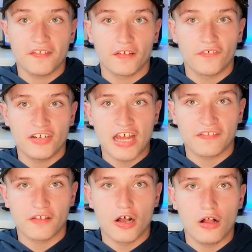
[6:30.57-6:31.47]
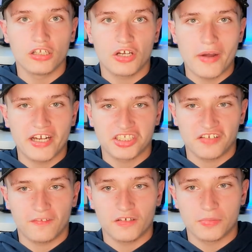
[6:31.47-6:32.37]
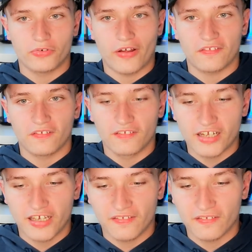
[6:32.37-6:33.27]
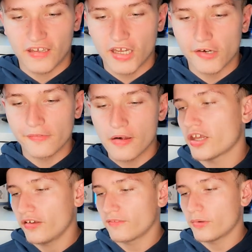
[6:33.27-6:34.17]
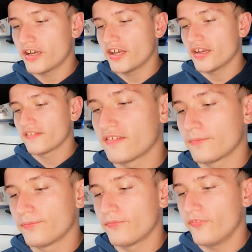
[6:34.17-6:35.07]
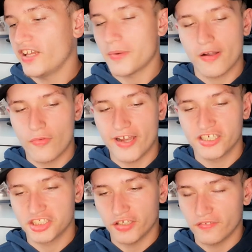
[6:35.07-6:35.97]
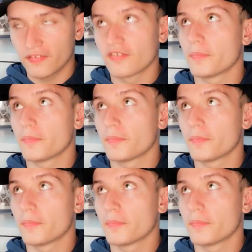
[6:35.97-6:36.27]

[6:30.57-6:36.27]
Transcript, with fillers: so I think that's all the questions which I'm going to answer today. So those were some really weird questions,